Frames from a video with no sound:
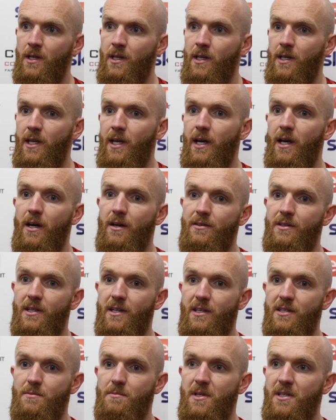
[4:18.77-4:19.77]
Yeah, I
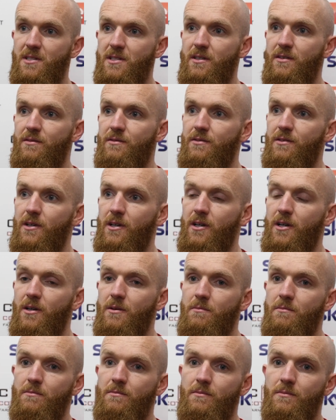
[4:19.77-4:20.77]
think it's massive.
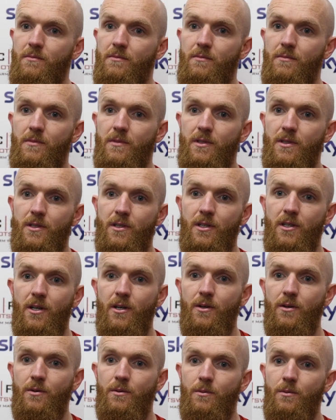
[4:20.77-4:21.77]
You know,